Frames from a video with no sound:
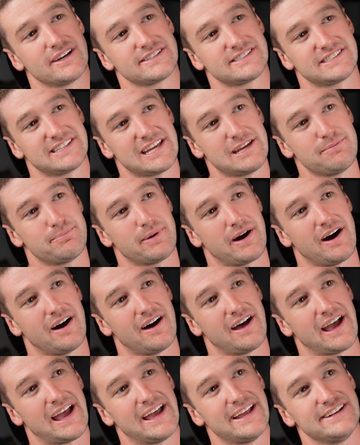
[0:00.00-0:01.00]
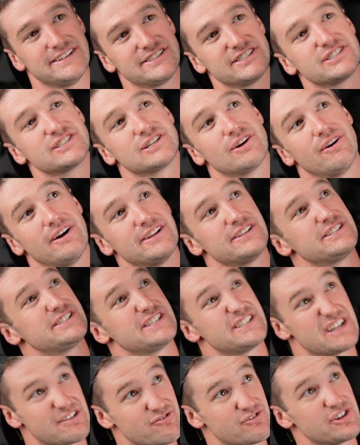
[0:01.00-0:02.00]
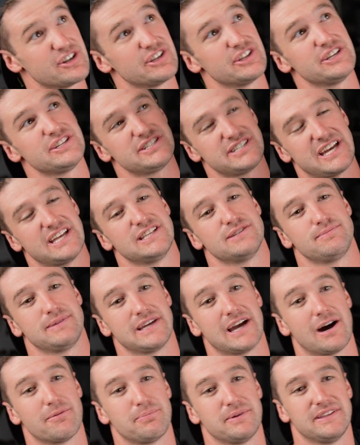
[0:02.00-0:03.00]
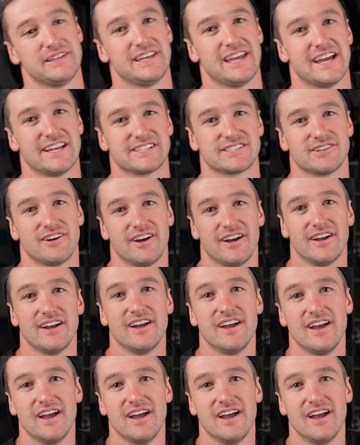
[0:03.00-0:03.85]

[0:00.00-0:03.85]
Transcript: steeper, and just so it really sends me up in the air so